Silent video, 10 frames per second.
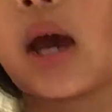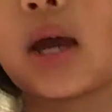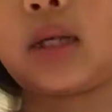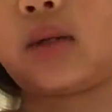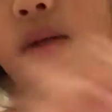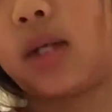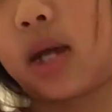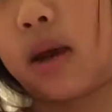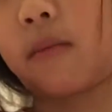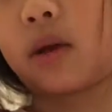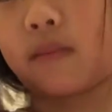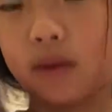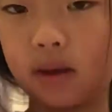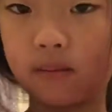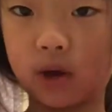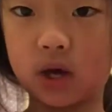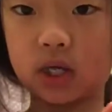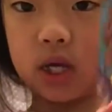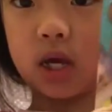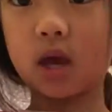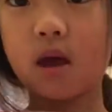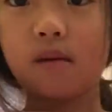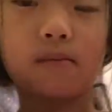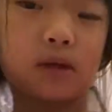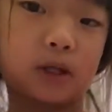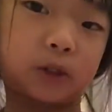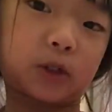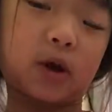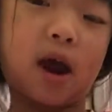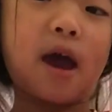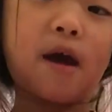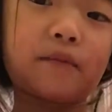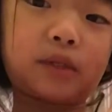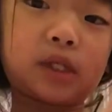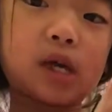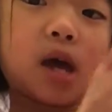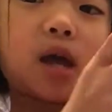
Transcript: Hey guys, so today I'm going to be unboxing Plush Crabs,